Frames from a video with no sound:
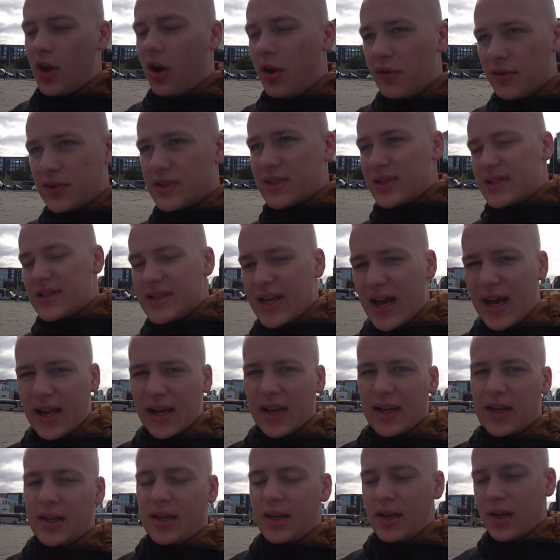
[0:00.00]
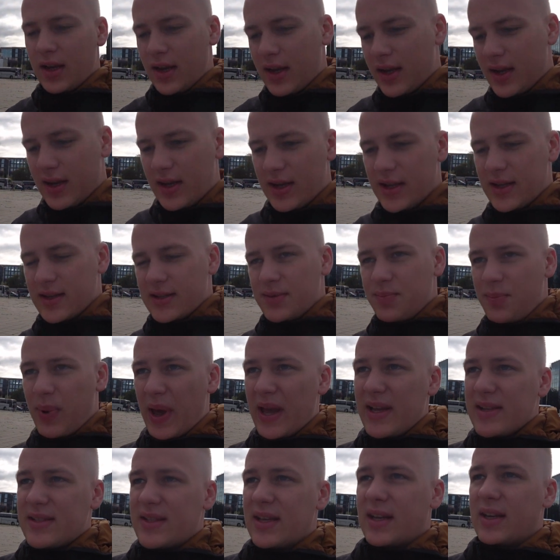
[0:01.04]
Obviously Tallinn is
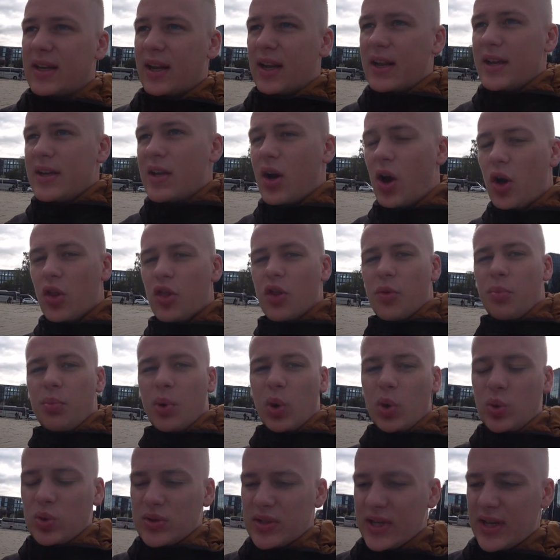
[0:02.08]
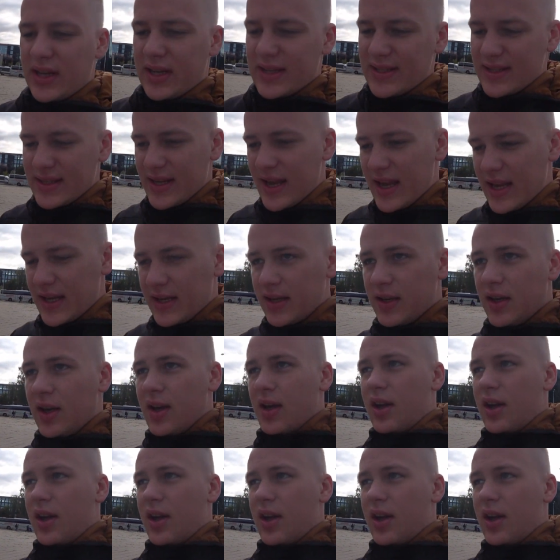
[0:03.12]
basically on the Baltic Sea,